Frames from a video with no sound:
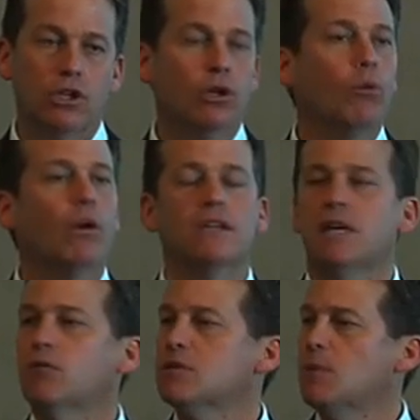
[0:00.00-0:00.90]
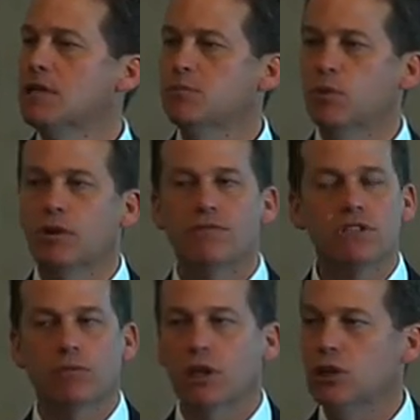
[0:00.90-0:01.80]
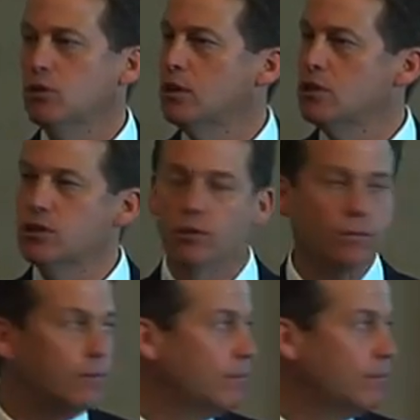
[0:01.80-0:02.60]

You don't want to take responsibility for something that you didn't do.